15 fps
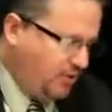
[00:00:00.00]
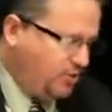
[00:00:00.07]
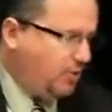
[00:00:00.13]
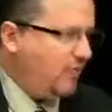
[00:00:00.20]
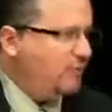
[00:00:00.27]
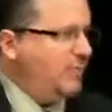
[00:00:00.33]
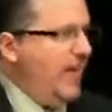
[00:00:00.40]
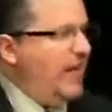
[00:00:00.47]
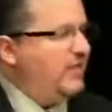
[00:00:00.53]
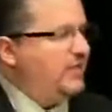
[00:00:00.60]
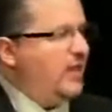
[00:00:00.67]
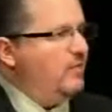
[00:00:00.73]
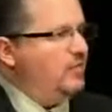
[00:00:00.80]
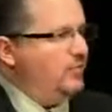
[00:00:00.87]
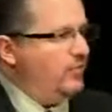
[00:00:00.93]
Sheriff Mack
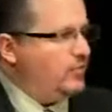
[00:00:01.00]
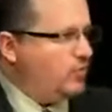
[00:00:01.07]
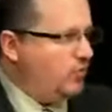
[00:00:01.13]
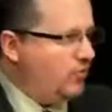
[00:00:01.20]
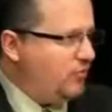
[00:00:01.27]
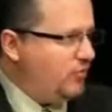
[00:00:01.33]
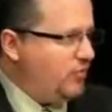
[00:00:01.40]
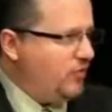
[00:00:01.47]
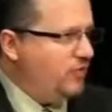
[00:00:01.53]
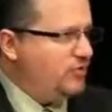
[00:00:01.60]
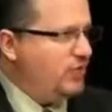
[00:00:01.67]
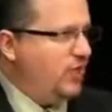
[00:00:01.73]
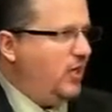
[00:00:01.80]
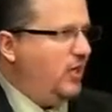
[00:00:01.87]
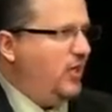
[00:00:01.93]
and I were doing a tour through
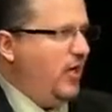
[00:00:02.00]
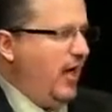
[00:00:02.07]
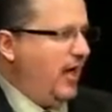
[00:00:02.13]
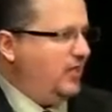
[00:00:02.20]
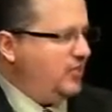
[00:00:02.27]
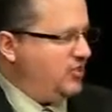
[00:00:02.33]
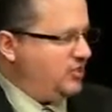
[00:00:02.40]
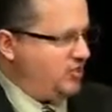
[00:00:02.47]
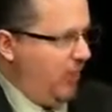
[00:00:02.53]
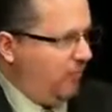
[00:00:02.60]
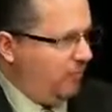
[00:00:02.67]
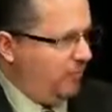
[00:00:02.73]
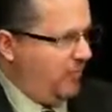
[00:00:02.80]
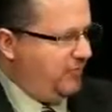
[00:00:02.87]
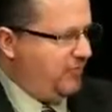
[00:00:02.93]
Utah and has
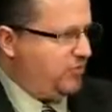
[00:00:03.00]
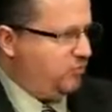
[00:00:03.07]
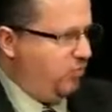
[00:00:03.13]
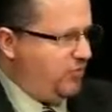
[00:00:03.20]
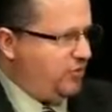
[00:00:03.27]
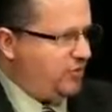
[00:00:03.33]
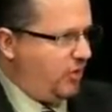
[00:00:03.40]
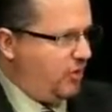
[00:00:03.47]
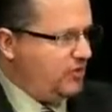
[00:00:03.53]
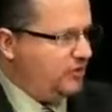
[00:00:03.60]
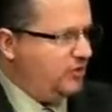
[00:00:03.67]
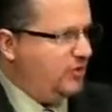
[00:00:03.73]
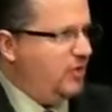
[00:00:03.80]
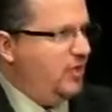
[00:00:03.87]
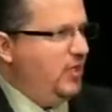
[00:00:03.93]
stumbled on this one
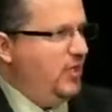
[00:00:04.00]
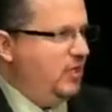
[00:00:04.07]
sergeant.